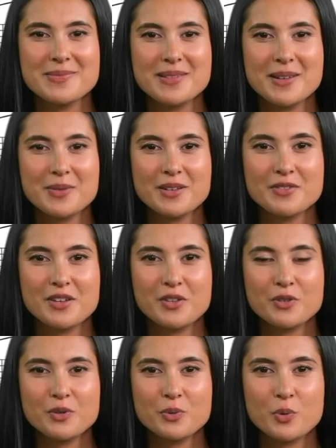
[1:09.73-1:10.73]
However,
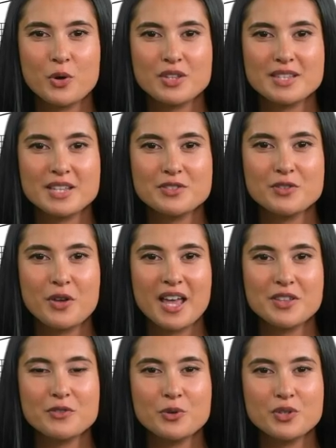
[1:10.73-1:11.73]
Morrison's
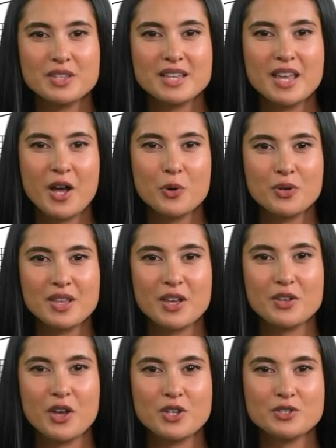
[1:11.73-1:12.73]
life was not
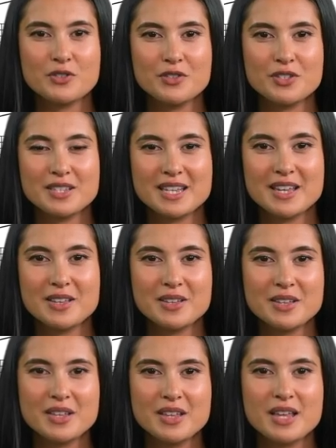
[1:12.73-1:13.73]
without controversy.
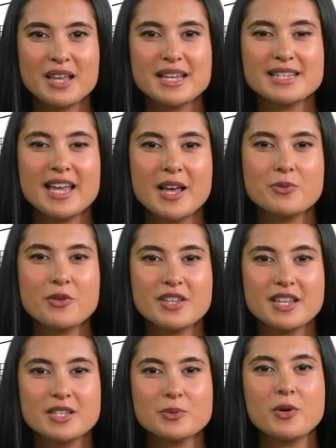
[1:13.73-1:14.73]
His
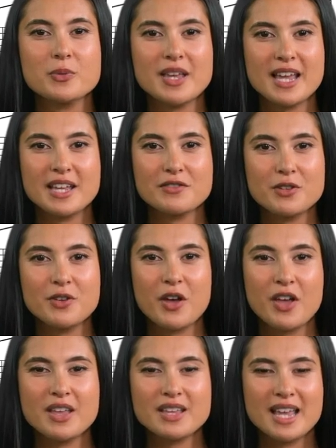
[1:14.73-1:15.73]
unpredictable behavior
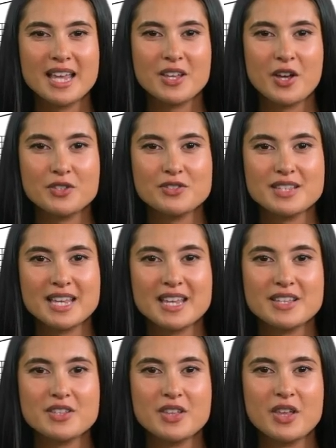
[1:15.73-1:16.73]
on and off
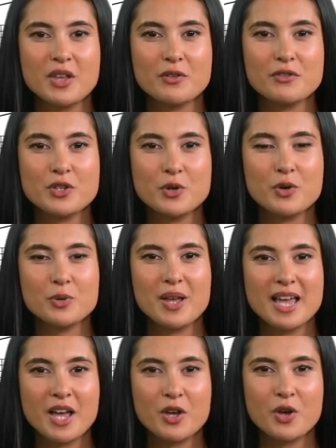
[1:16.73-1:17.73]
stage, fueled
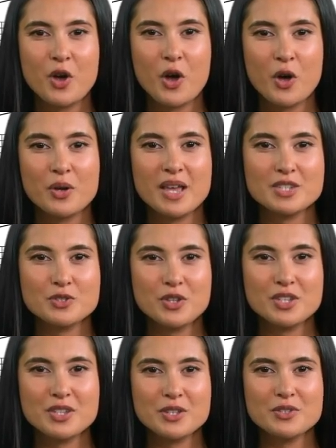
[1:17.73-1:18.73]
by alcohol and
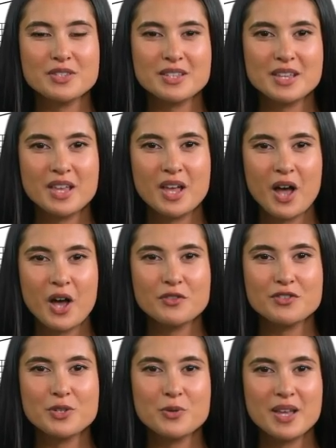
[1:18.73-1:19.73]
drug use,
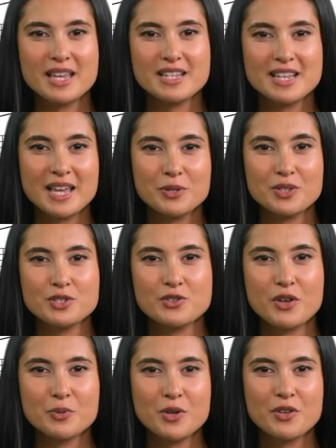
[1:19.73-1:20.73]
often landed him in
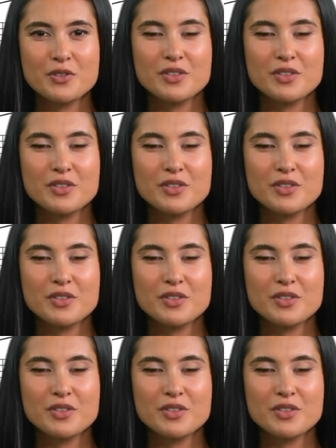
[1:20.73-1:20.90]
trouble.